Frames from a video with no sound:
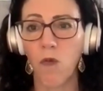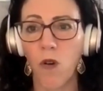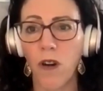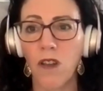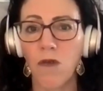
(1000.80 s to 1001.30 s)

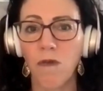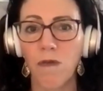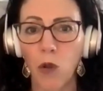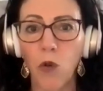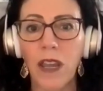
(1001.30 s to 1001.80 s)
What are you
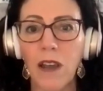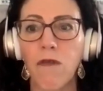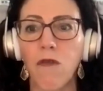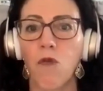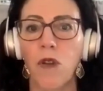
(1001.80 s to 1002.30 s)
looking
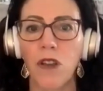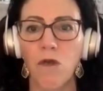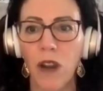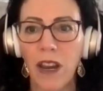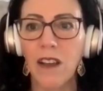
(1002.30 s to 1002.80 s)
for when you're
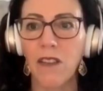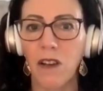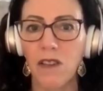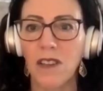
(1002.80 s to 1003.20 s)
reading those